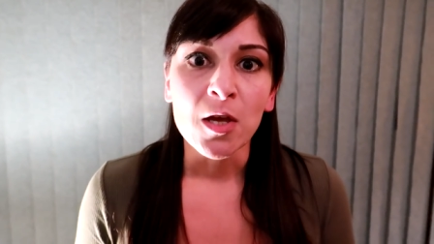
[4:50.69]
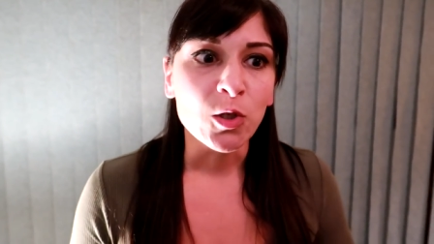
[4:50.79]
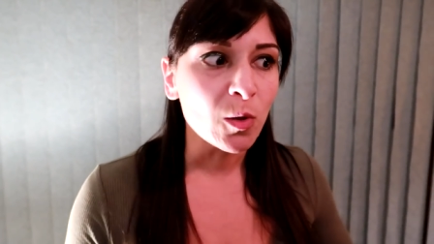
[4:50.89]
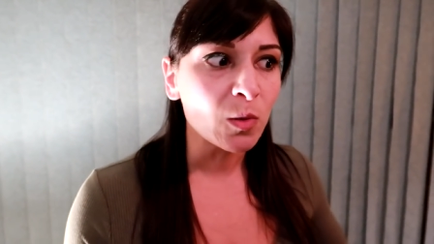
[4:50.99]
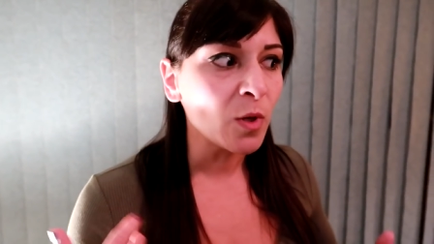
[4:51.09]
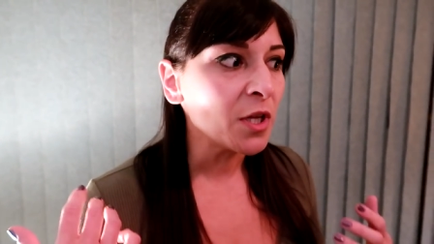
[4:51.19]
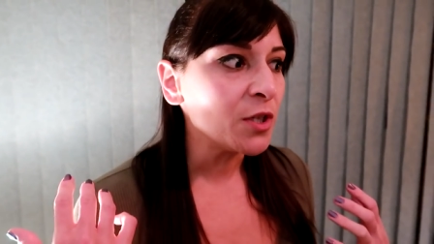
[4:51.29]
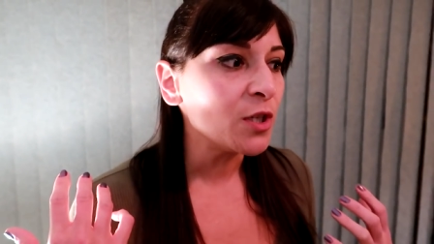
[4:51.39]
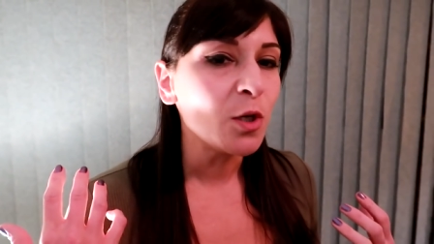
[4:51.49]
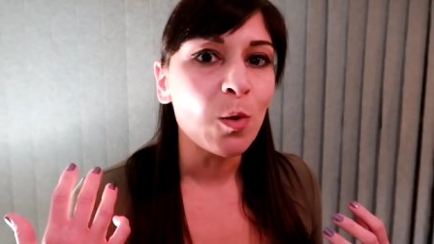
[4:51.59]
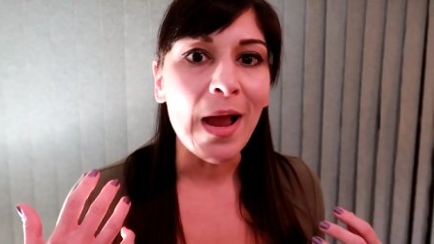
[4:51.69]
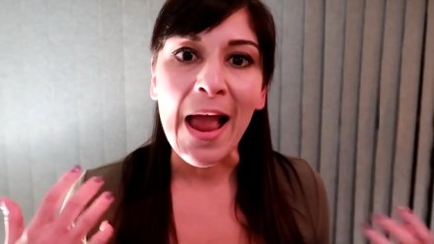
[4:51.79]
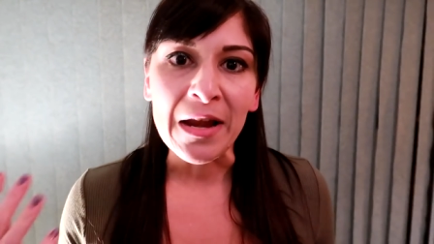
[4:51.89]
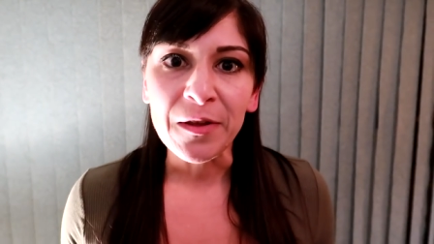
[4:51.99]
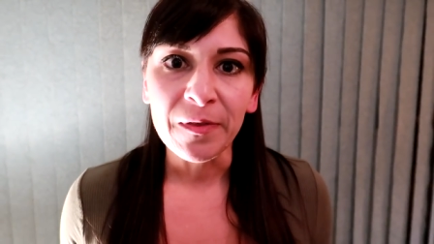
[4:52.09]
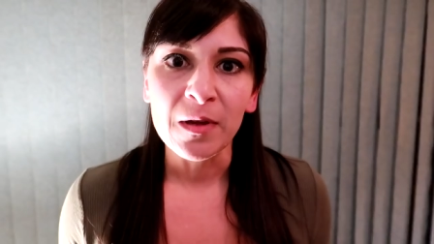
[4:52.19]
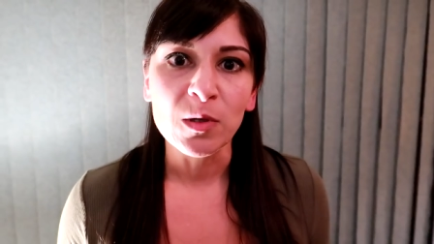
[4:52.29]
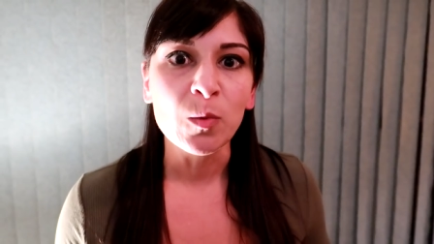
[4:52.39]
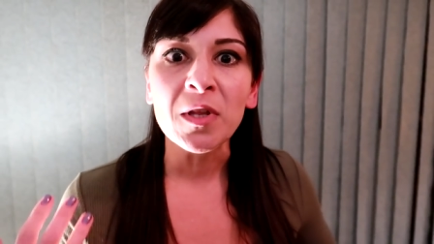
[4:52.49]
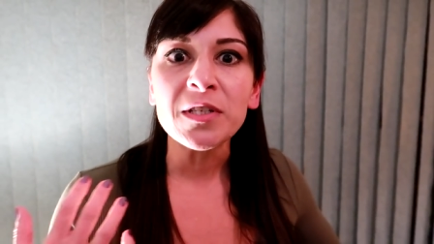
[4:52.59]
So I was willing to do anything. I
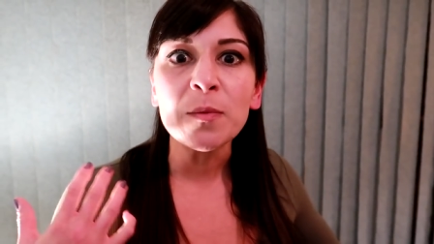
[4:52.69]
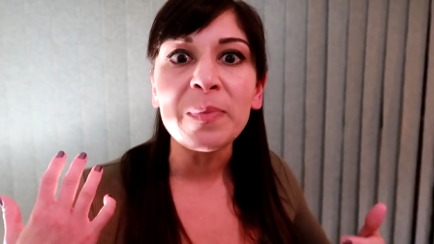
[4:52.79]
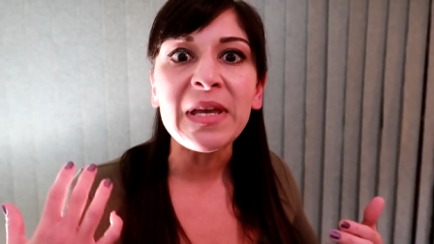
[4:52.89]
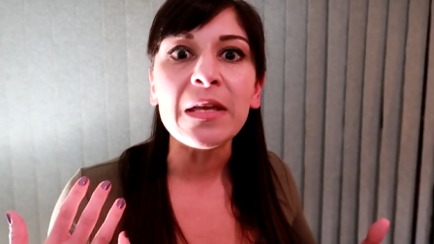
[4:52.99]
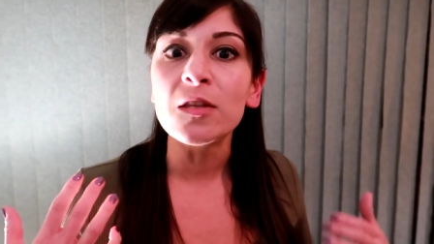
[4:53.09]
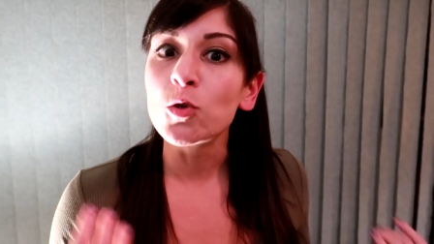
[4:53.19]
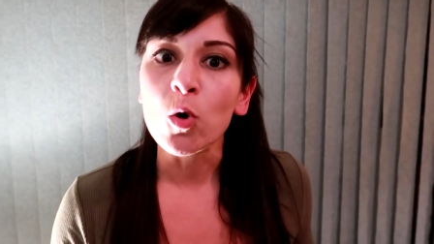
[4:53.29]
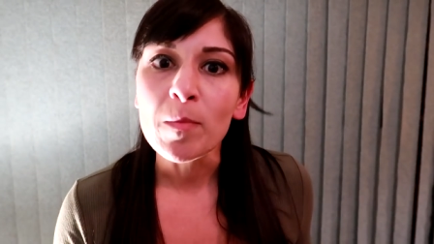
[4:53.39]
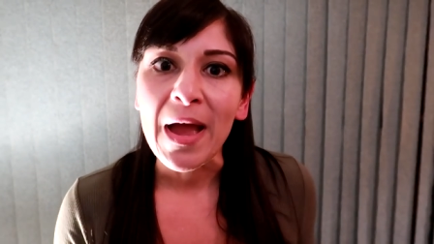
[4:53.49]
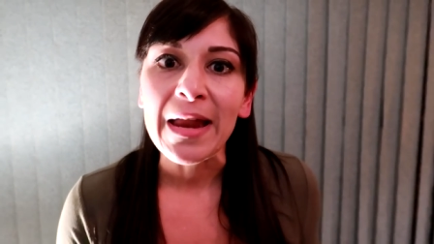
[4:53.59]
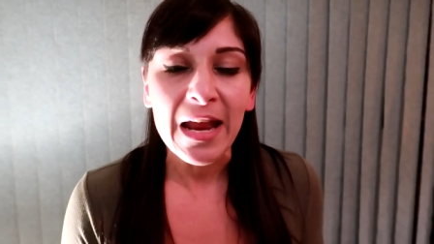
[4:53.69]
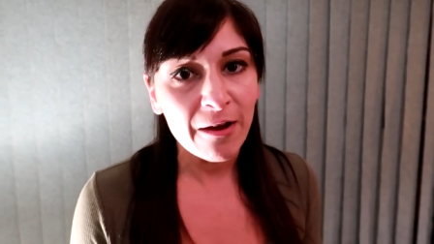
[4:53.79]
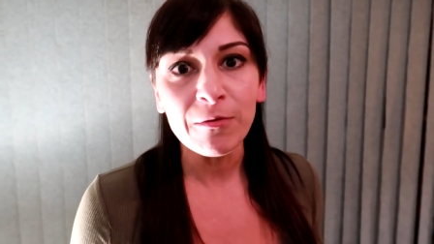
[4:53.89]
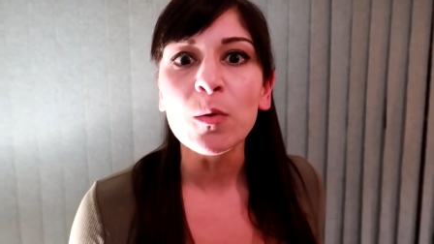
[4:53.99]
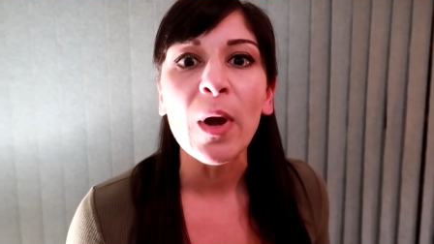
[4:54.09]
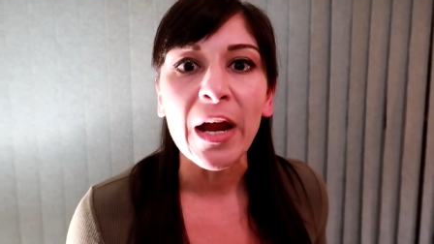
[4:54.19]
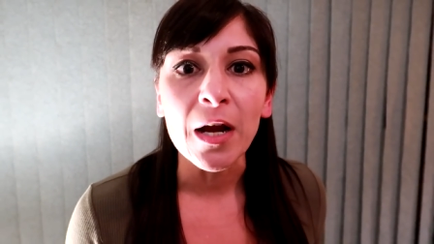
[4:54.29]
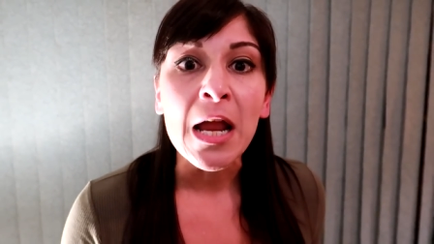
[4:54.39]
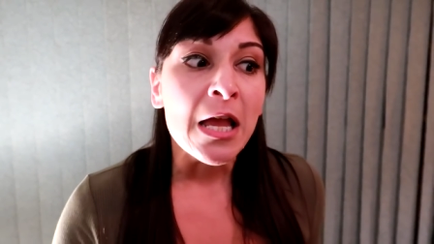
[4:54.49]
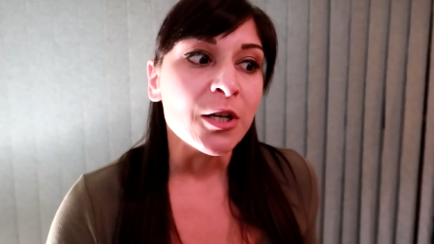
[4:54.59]
was willing to be the doormat
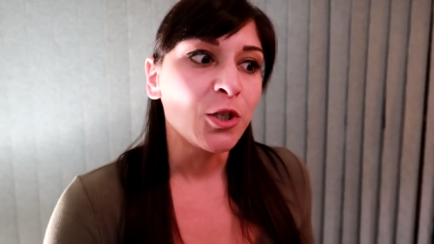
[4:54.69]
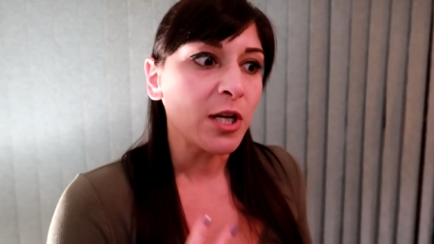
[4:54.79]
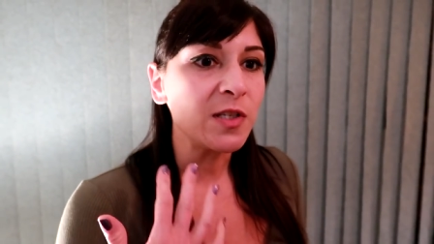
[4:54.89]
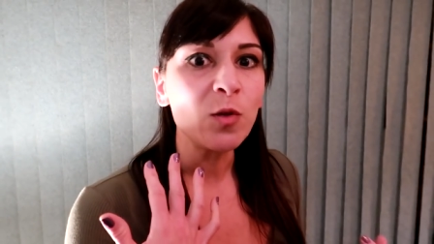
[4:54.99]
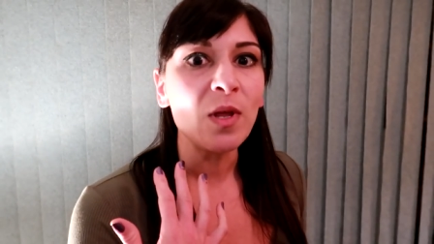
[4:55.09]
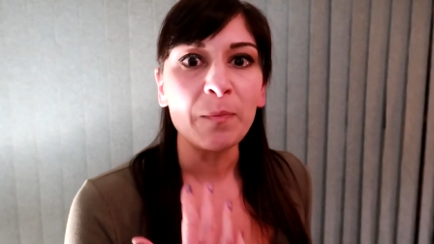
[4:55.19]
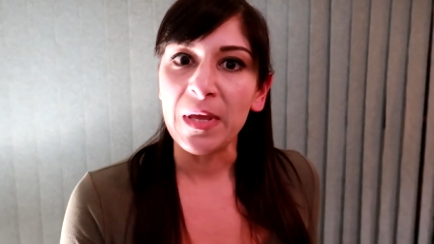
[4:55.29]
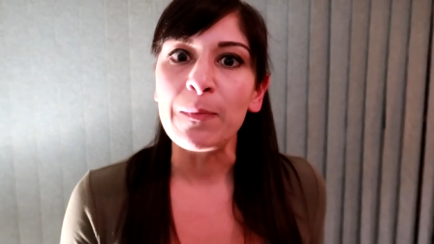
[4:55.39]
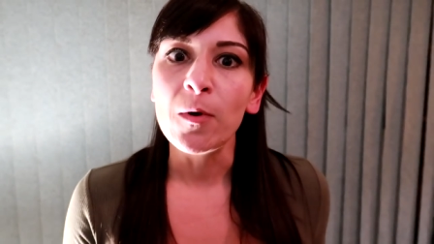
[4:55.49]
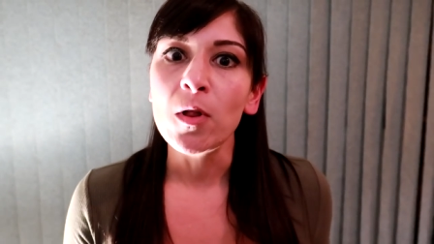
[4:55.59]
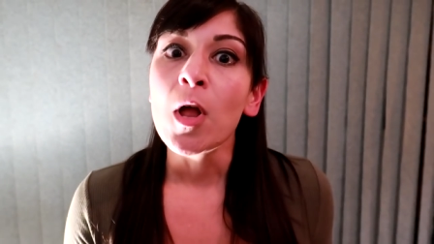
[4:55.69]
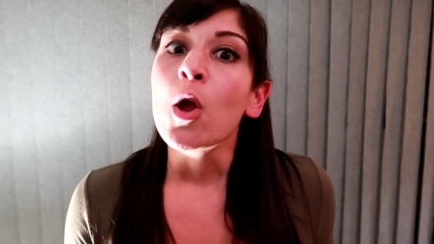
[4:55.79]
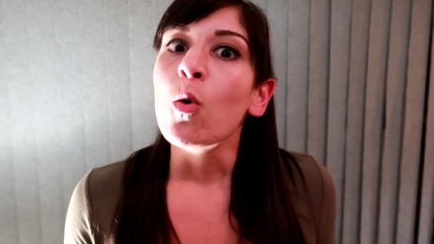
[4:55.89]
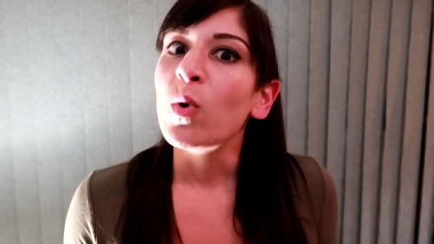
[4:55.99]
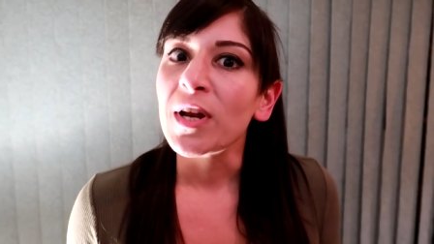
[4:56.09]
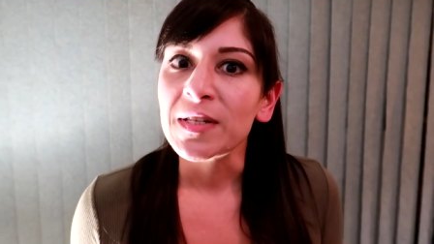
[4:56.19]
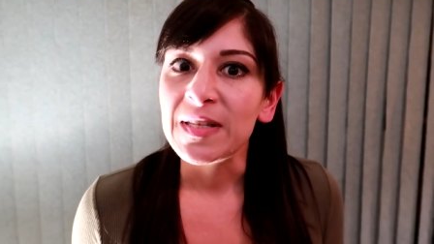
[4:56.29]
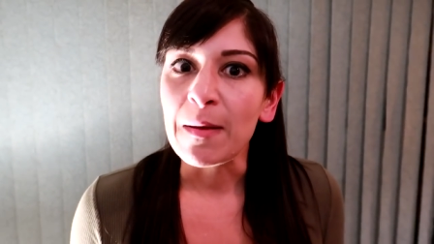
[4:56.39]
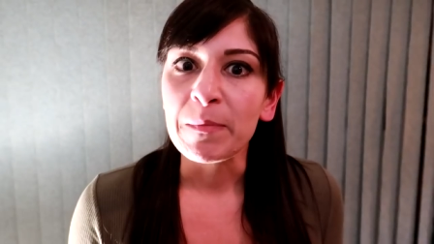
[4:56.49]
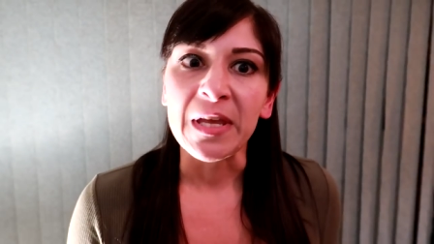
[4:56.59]
everywhere just so that people would
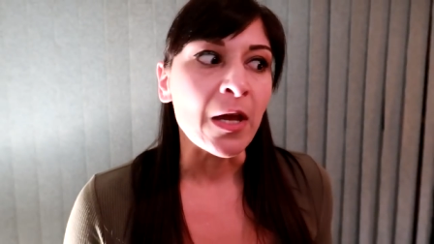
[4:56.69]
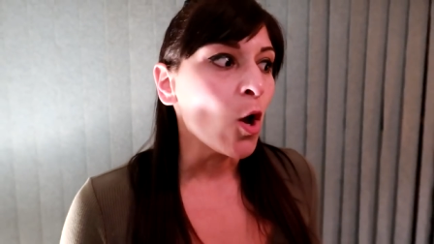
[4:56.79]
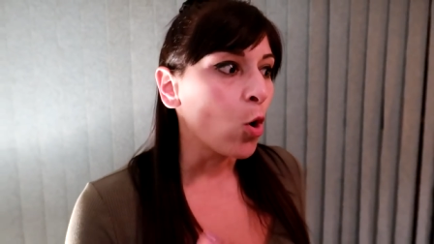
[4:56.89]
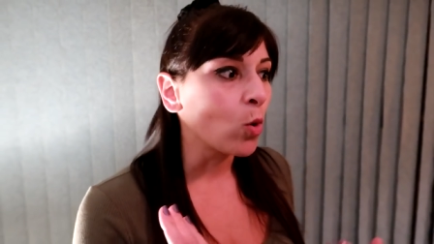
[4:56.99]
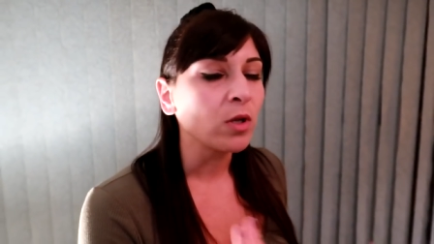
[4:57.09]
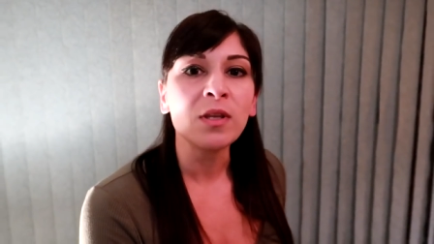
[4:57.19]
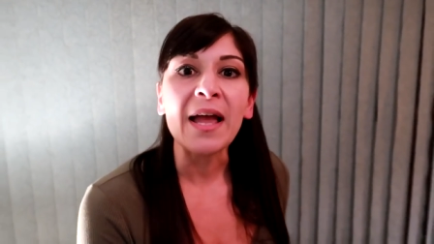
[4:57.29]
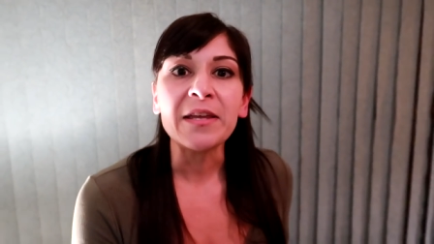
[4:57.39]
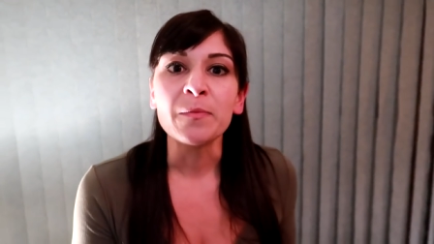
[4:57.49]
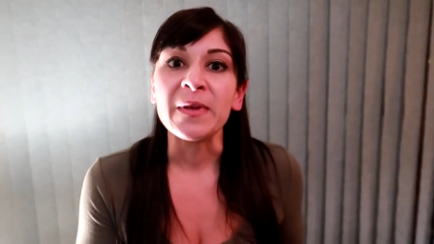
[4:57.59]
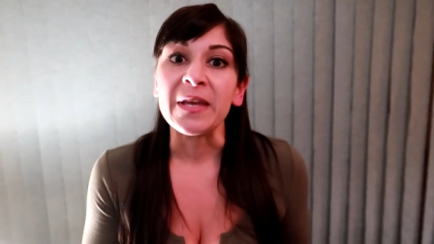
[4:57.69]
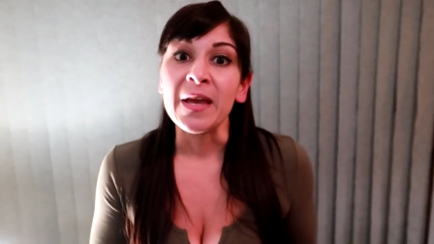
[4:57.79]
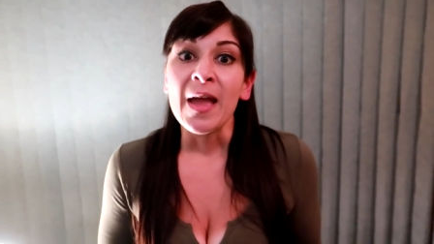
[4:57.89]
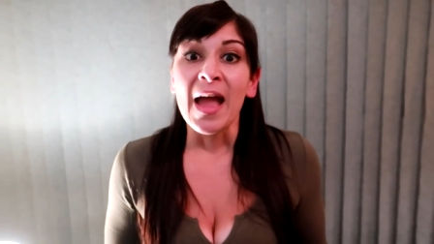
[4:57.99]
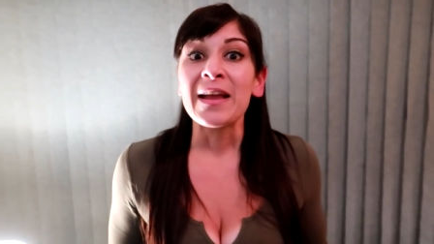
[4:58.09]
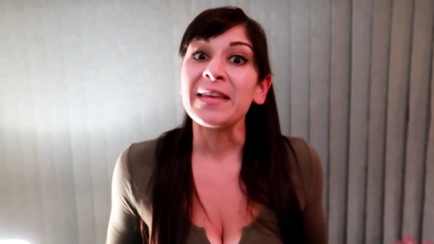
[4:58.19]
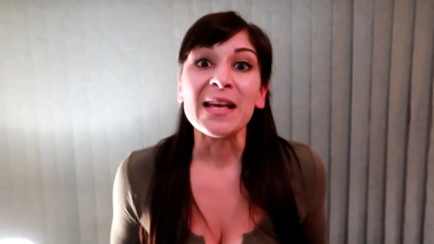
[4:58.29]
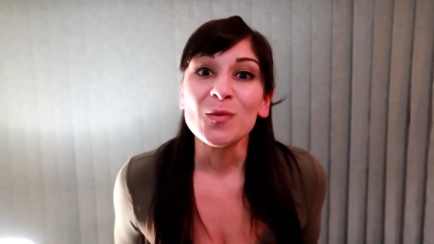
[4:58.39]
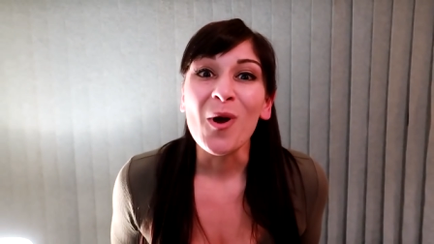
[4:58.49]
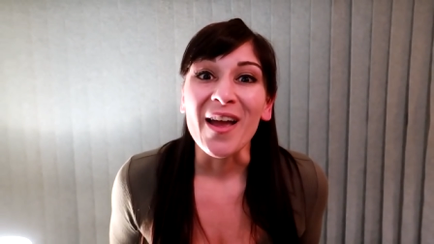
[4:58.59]
accept me or like me. And
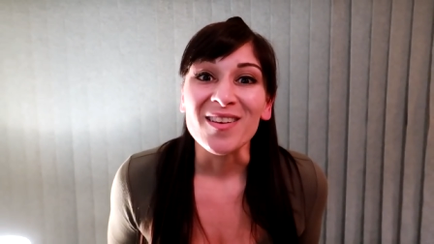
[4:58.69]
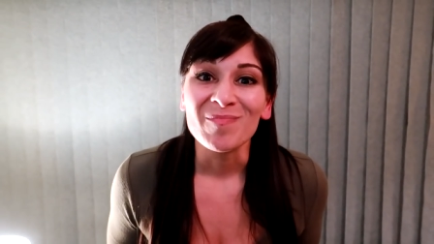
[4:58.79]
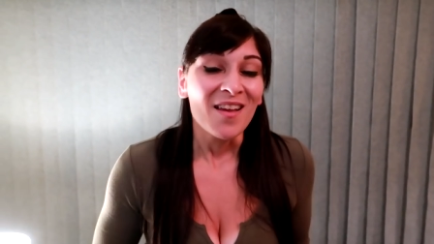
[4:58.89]
guess what?